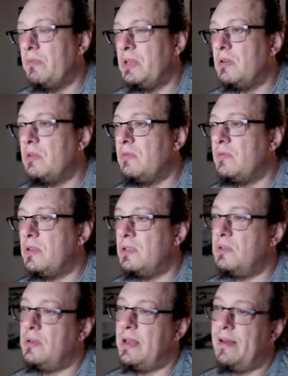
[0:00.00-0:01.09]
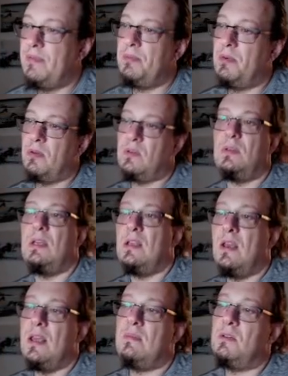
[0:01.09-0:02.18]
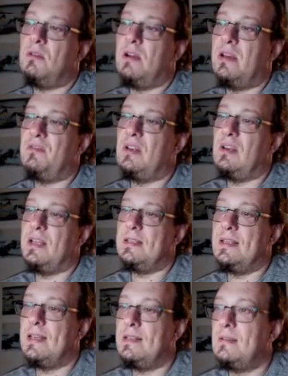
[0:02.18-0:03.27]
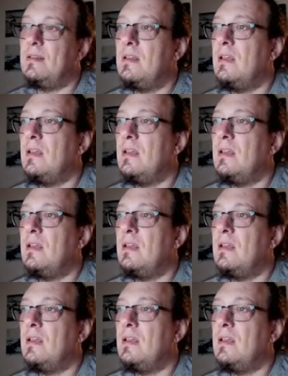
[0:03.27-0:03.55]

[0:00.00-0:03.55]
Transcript: We don't want to have a proxy enabled or anything like that.